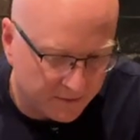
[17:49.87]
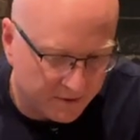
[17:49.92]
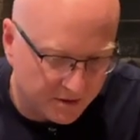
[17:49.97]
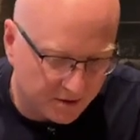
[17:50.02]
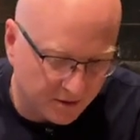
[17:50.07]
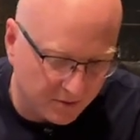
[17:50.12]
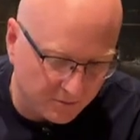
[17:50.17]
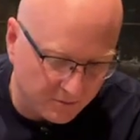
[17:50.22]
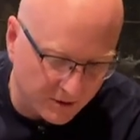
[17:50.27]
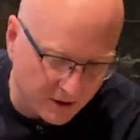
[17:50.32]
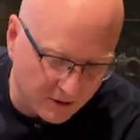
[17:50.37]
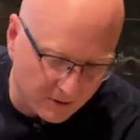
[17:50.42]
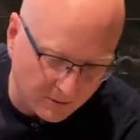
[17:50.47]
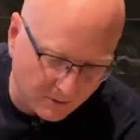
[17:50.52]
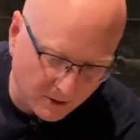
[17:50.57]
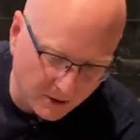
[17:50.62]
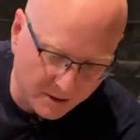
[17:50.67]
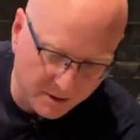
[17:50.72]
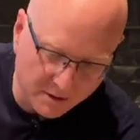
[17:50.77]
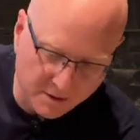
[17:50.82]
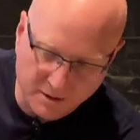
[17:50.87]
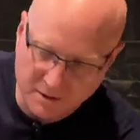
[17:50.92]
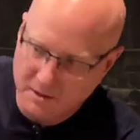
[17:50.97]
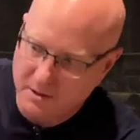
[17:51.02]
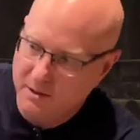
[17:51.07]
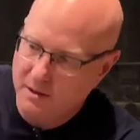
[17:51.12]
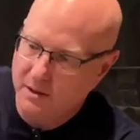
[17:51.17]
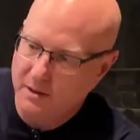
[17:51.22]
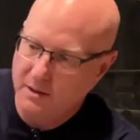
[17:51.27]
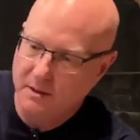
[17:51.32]
so the rear one,
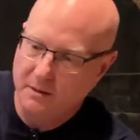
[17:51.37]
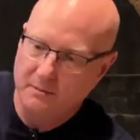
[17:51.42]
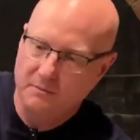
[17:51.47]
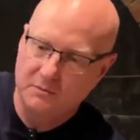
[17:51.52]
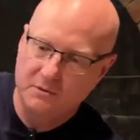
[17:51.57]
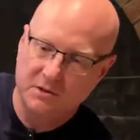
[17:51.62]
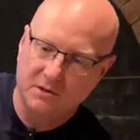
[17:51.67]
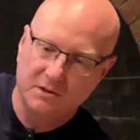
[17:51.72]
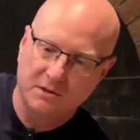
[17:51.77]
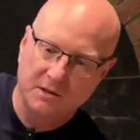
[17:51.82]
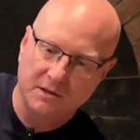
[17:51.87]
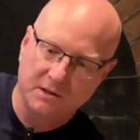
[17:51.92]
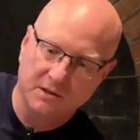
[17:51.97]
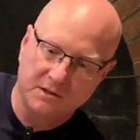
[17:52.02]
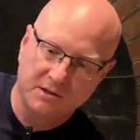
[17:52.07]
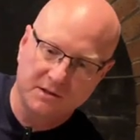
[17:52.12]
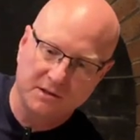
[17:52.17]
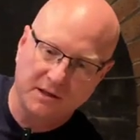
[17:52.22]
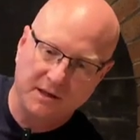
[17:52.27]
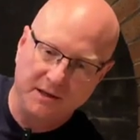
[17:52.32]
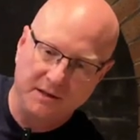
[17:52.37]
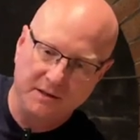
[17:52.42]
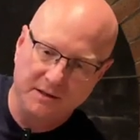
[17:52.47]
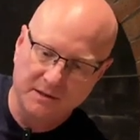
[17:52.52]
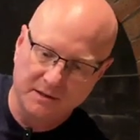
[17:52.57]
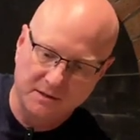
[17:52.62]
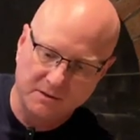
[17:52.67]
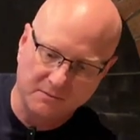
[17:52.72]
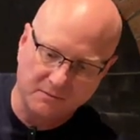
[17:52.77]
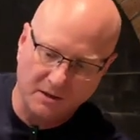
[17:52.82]
just going to slide
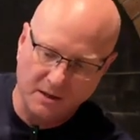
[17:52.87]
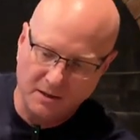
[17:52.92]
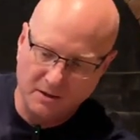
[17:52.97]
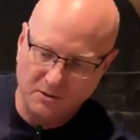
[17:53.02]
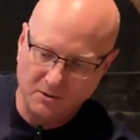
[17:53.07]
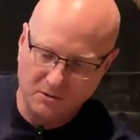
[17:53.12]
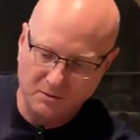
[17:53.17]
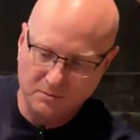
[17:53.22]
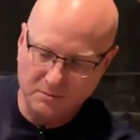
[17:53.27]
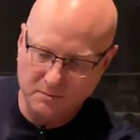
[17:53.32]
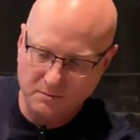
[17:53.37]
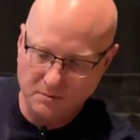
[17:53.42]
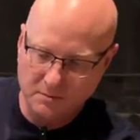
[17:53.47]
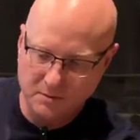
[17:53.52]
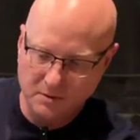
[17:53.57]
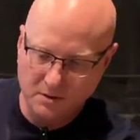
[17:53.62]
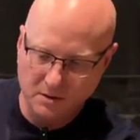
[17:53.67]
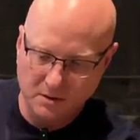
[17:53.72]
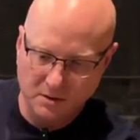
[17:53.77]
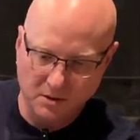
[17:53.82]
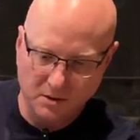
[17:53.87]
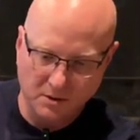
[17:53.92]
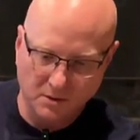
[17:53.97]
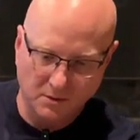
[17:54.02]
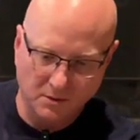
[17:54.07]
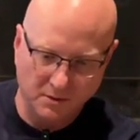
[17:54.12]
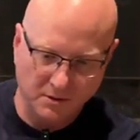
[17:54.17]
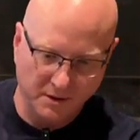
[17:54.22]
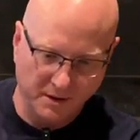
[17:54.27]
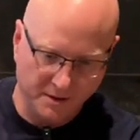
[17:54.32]
this around,
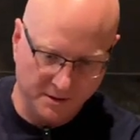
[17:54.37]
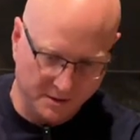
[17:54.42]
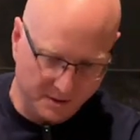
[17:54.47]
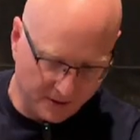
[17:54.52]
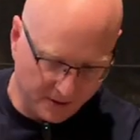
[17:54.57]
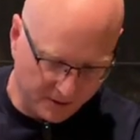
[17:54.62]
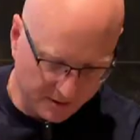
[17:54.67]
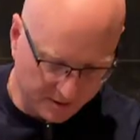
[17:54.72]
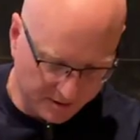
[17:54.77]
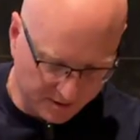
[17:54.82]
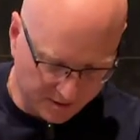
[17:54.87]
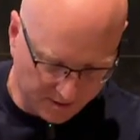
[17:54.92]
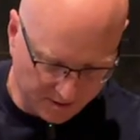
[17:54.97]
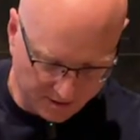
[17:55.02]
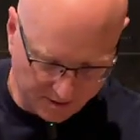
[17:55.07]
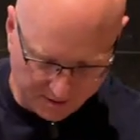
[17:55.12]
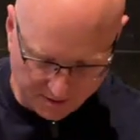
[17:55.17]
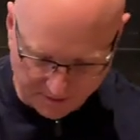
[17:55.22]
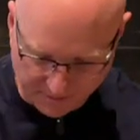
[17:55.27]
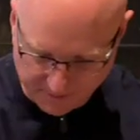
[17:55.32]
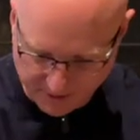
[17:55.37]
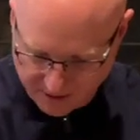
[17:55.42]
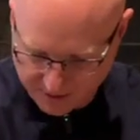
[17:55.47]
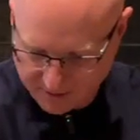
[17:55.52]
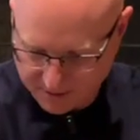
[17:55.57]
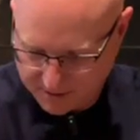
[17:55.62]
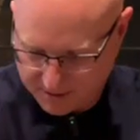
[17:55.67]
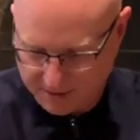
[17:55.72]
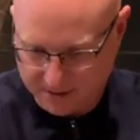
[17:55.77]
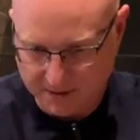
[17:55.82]
orient this in
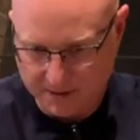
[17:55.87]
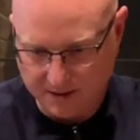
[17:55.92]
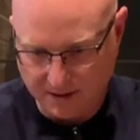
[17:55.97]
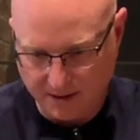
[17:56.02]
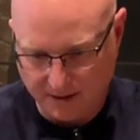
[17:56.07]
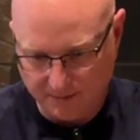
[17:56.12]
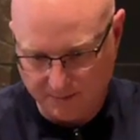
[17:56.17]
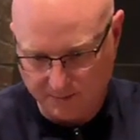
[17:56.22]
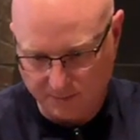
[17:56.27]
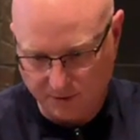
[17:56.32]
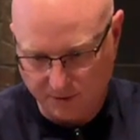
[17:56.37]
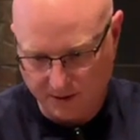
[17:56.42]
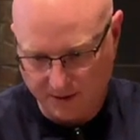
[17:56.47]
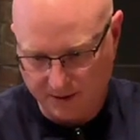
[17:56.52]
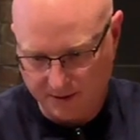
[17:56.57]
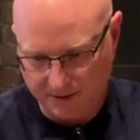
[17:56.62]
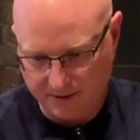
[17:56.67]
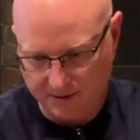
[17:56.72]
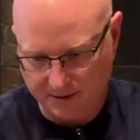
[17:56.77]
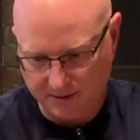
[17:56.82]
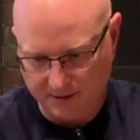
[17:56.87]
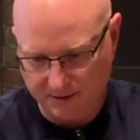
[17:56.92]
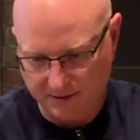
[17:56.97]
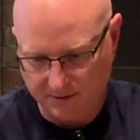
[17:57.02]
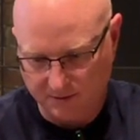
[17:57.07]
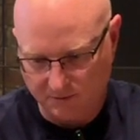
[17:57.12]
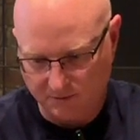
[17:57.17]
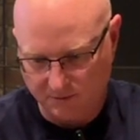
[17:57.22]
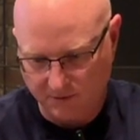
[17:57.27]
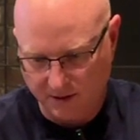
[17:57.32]
about the same place as
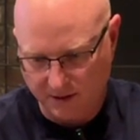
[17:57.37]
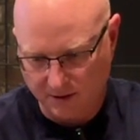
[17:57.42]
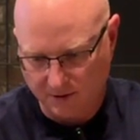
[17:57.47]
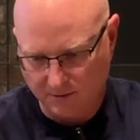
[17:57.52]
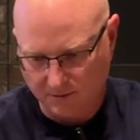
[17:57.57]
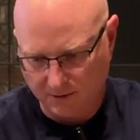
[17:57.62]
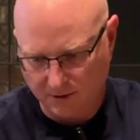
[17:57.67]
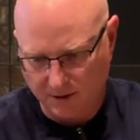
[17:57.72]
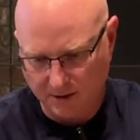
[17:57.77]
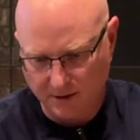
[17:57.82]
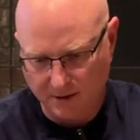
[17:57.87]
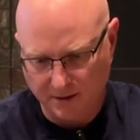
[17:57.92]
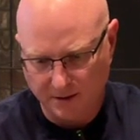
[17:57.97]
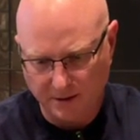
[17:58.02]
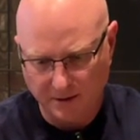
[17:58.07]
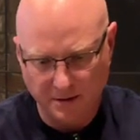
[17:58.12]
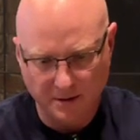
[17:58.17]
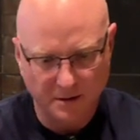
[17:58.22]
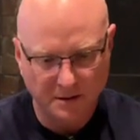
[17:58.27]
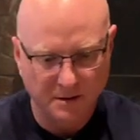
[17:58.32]
the rear one.